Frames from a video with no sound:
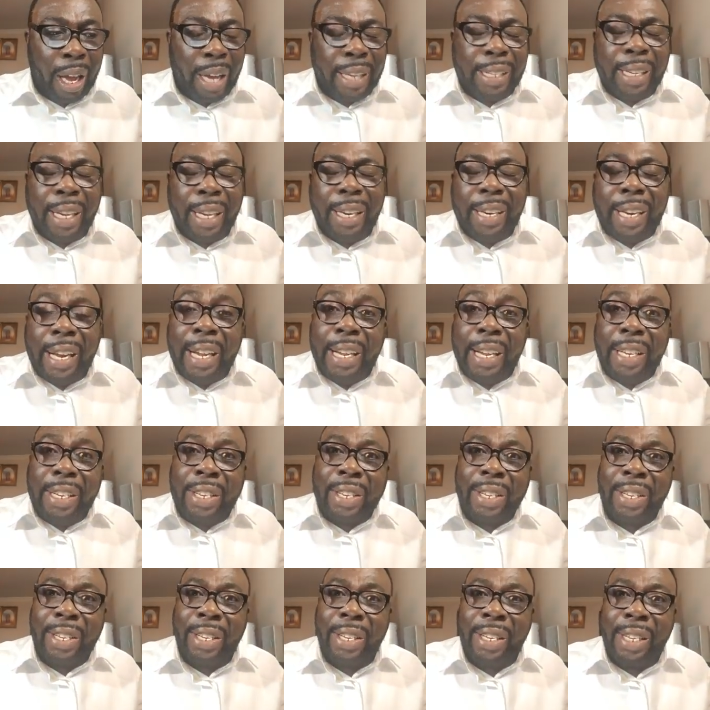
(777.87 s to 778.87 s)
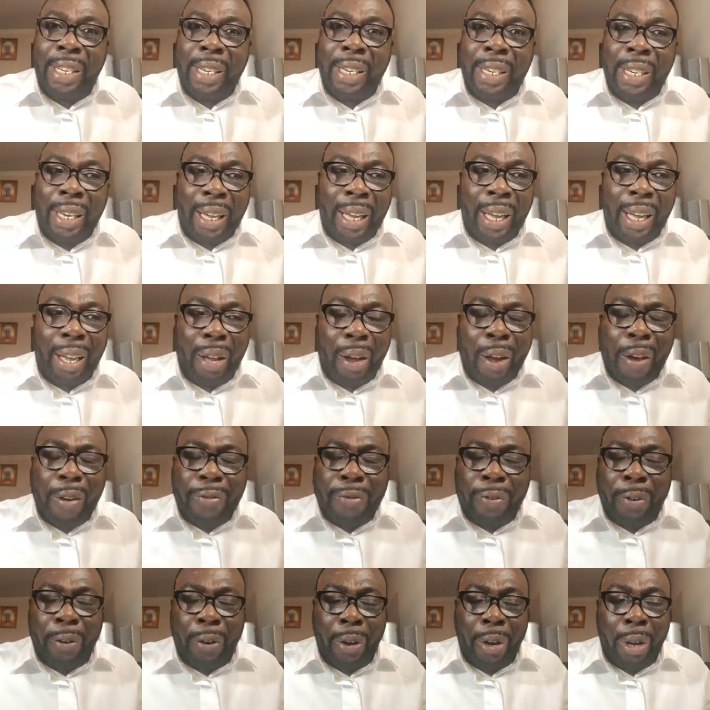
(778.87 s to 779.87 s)
as the days of
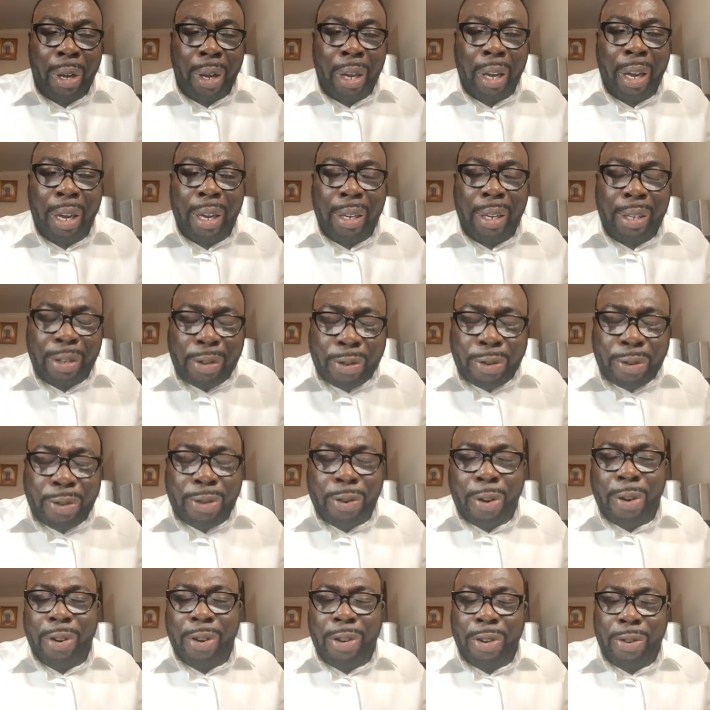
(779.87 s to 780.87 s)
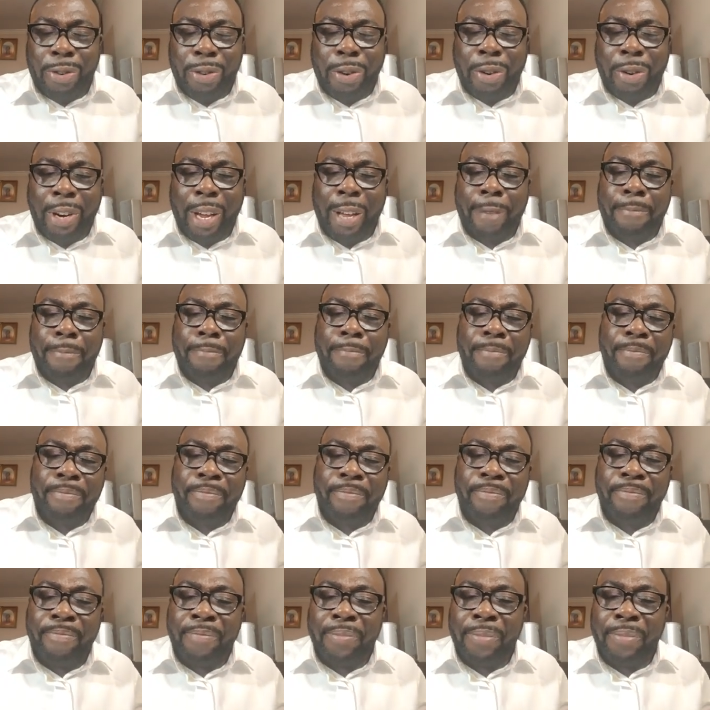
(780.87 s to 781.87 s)
Jonah,
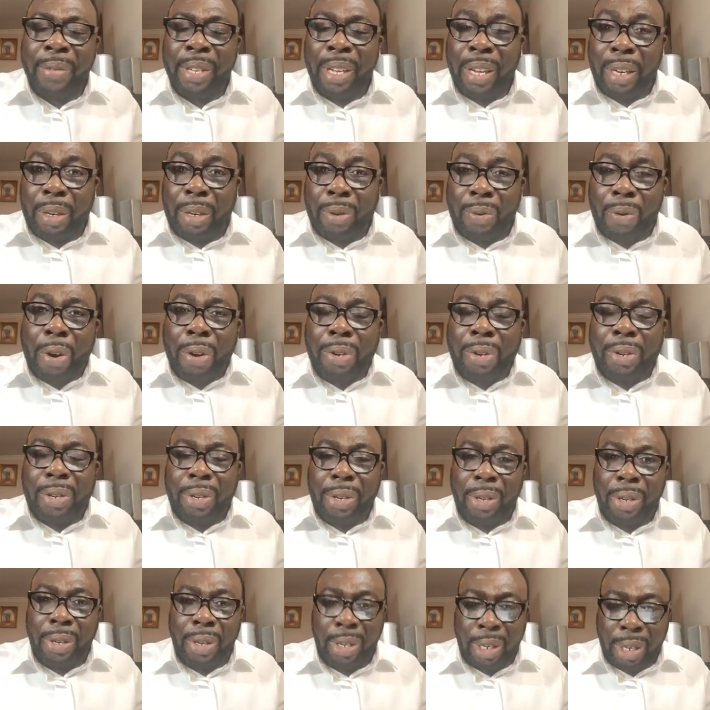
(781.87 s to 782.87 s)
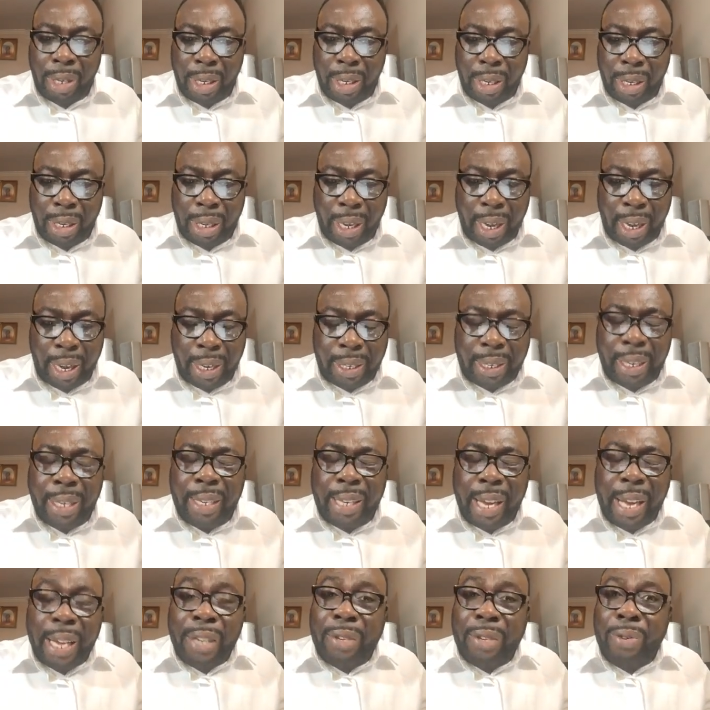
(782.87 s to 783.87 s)
it was as the
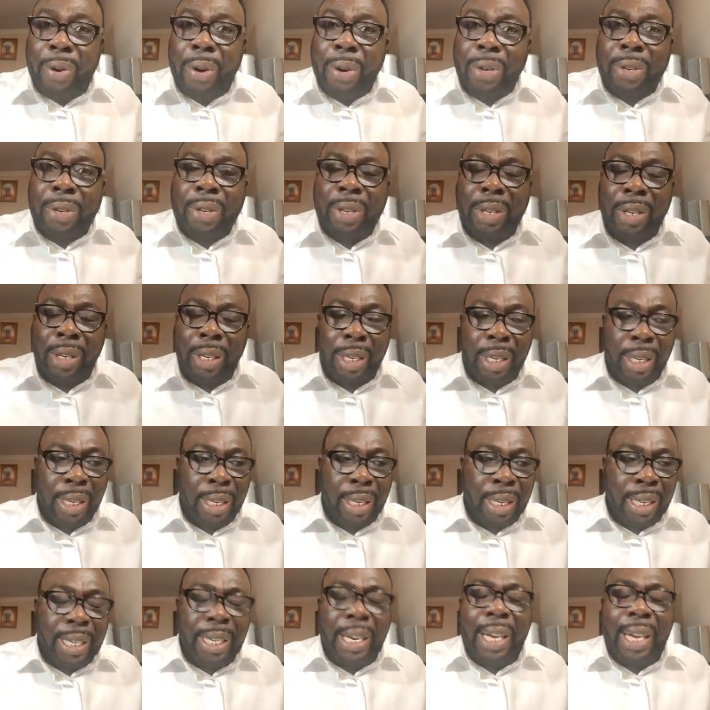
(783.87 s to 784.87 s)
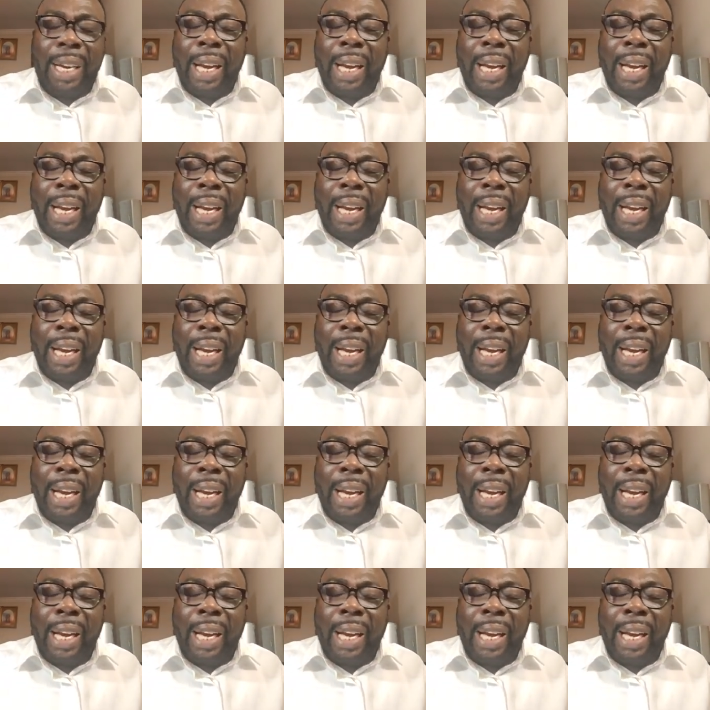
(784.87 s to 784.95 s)
days was in the